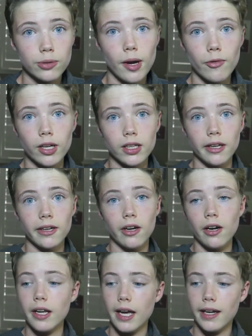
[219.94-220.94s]
turned my ring light
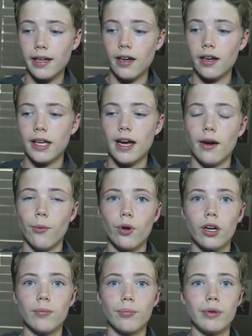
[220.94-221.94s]
on and yeah,
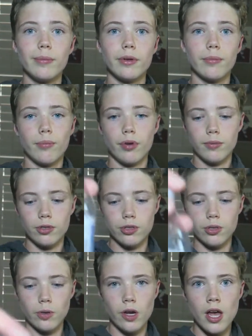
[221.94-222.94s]
we're gonna pretty
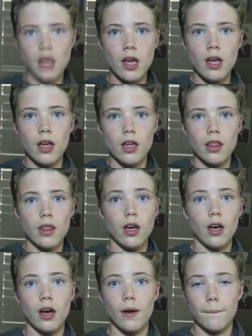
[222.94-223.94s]
much do
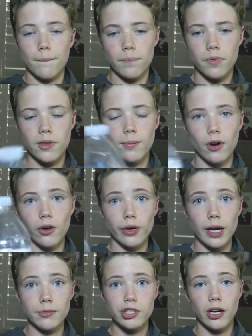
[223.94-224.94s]
the
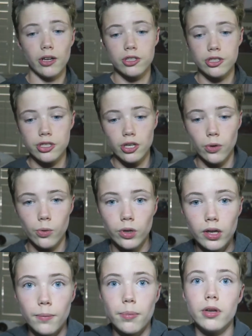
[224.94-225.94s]
bottle cap challenge. So
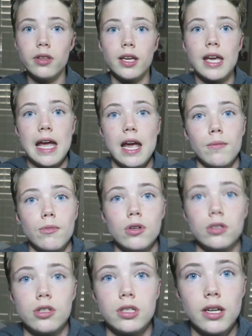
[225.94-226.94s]
we're gonna put the
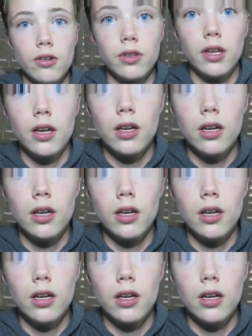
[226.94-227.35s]
camera just down